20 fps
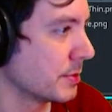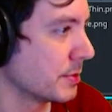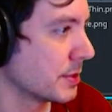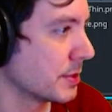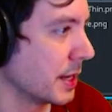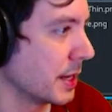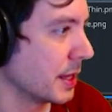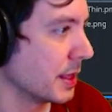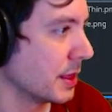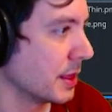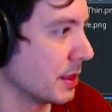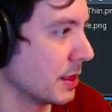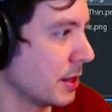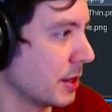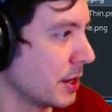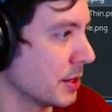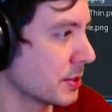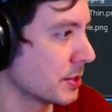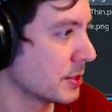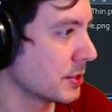I
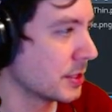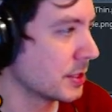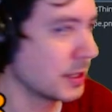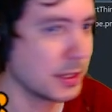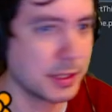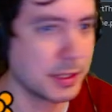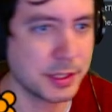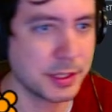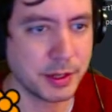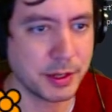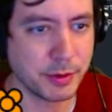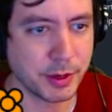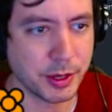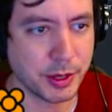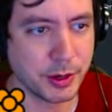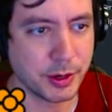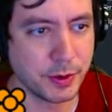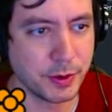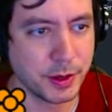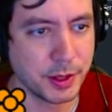lost it. There we
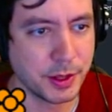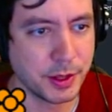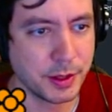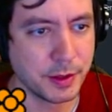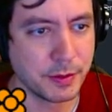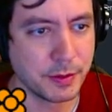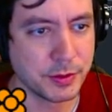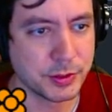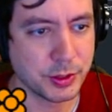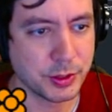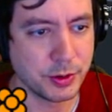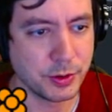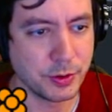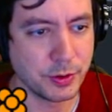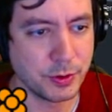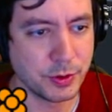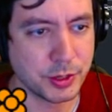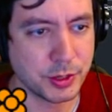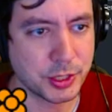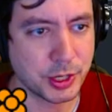go.
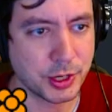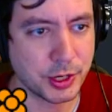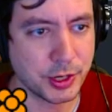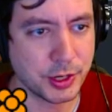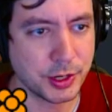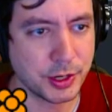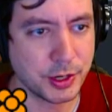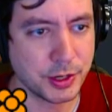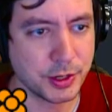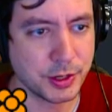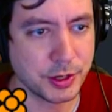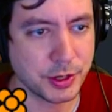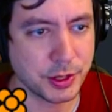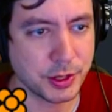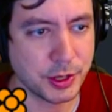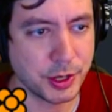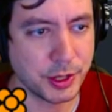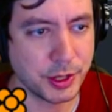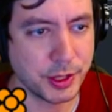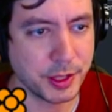So turn
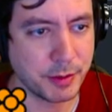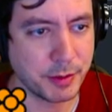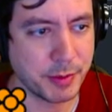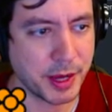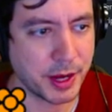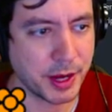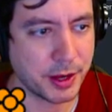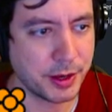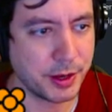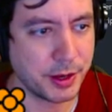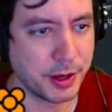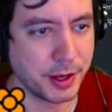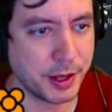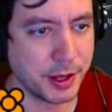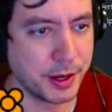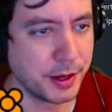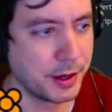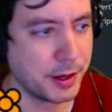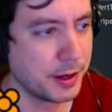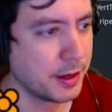culling back
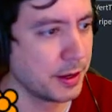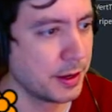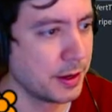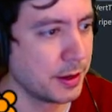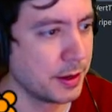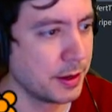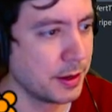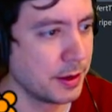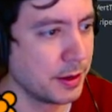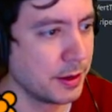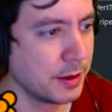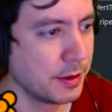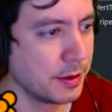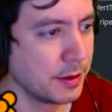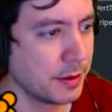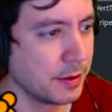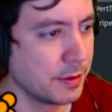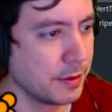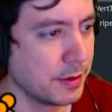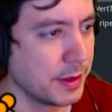on.
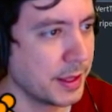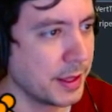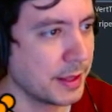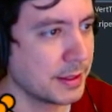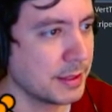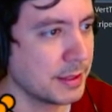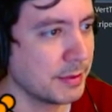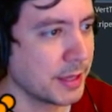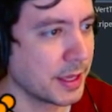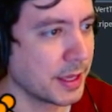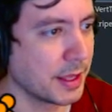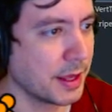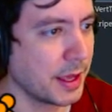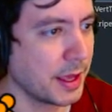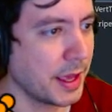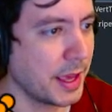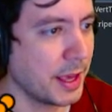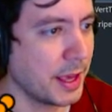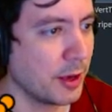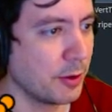Well, that seemed like it
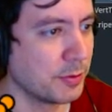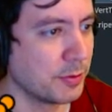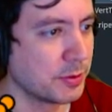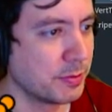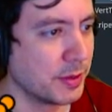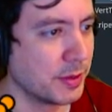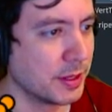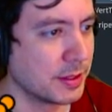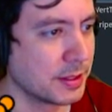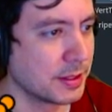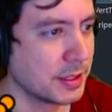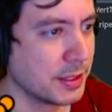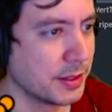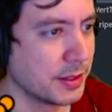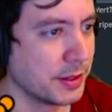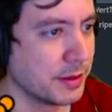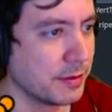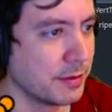helped, but it's still